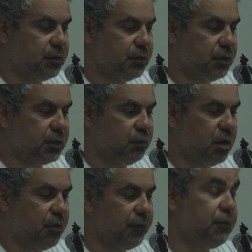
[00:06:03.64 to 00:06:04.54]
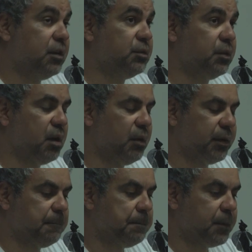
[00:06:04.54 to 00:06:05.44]
and just where my friends were
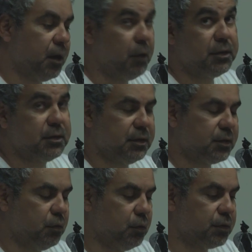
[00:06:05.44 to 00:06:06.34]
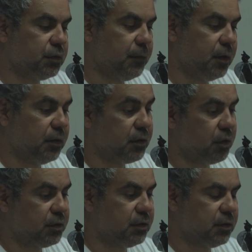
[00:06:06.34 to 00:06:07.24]
going, I went to this course. I
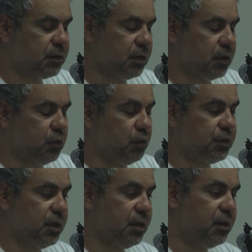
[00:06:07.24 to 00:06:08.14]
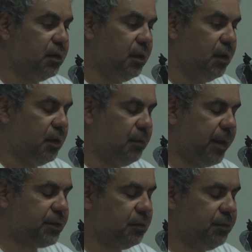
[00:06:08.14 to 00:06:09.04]
got into this course here, a
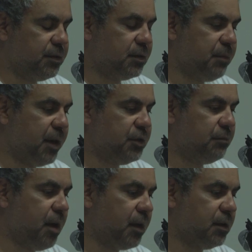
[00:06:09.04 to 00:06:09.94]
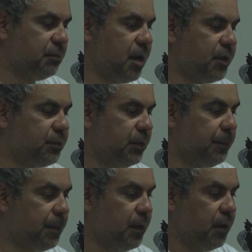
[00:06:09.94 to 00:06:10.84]
Bachelor of Business majored in Marketing Management.
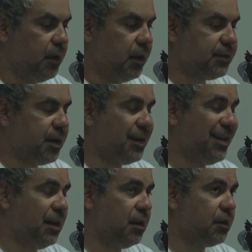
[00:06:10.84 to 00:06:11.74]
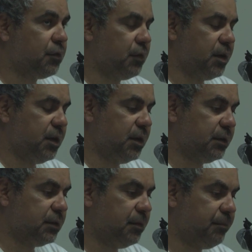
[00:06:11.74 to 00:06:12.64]
I studied here 3
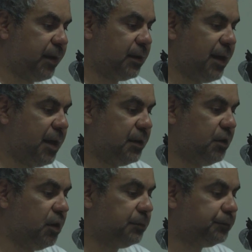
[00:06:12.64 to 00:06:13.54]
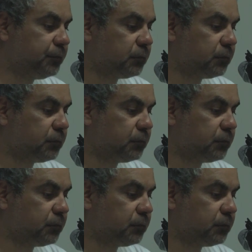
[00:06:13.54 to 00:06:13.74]
years, back in '89.